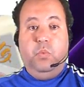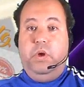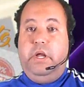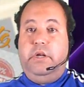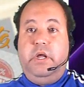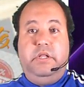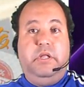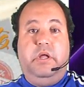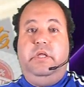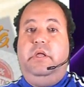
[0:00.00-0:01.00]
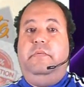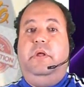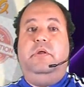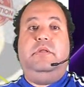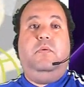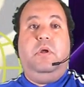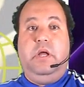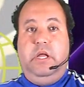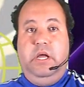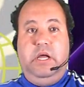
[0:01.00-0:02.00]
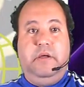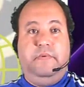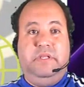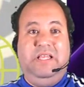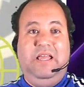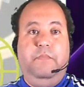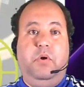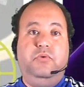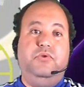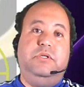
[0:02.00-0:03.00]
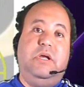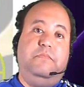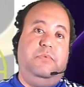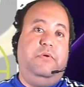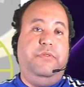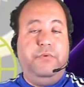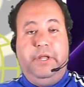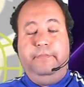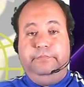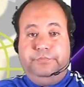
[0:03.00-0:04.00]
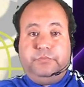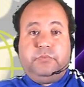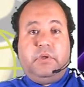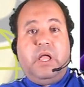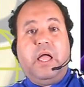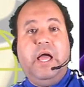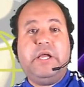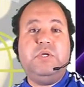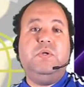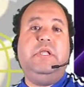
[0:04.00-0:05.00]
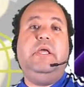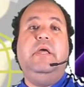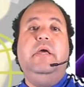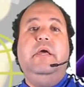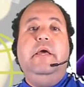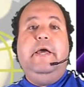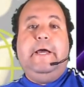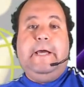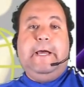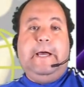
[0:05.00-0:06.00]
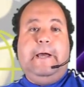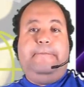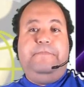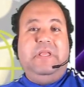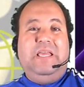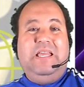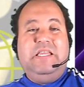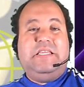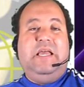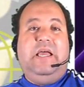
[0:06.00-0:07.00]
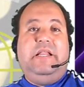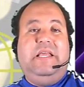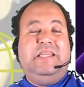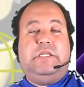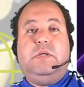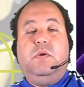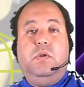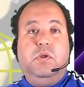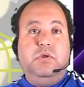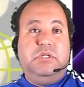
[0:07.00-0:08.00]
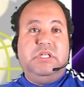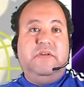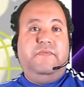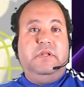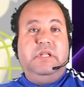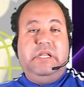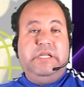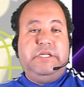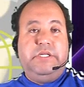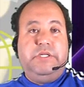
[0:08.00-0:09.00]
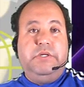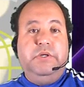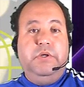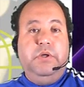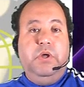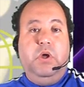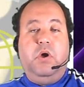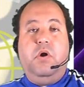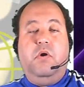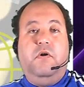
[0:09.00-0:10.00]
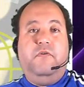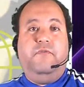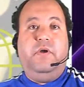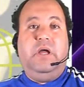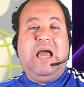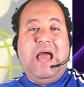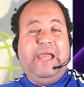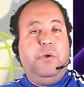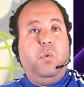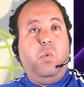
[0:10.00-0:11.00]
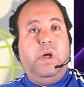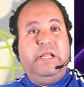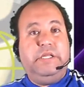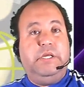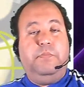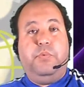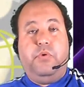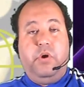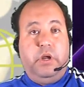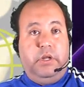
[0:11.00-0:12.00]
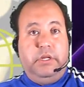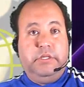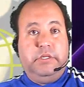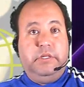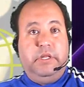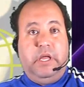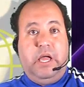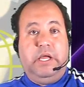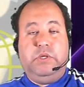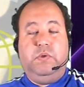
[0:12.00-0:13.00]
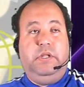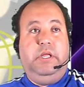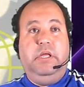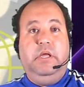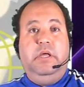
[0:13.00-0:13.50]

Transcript: We are not done yet because I have the bonus number 3. Actually, it's an exclusive list of high quality products actually